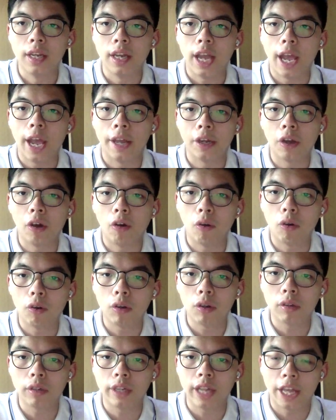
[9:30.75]
and all
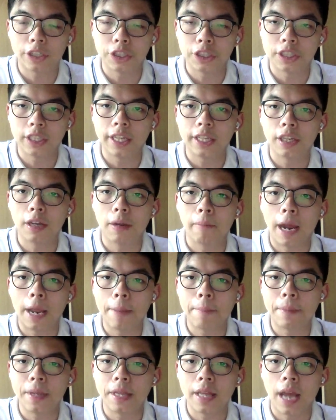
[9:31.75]
legislators
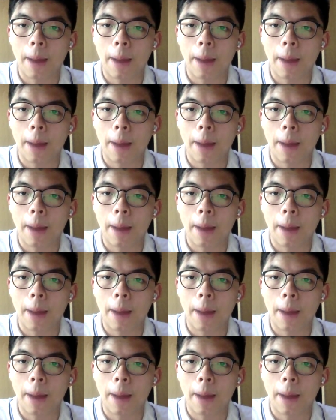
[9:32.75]
might be